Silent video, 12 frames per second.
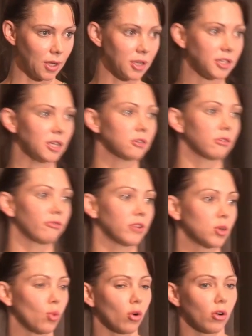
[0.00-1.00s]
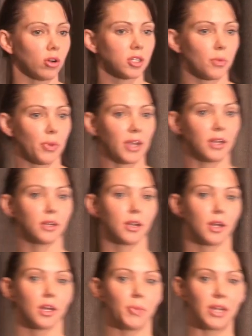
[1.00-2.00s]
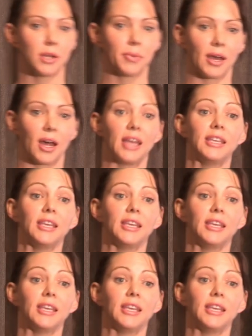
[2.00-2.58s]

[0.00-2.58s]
Essential freshwater has been, been about a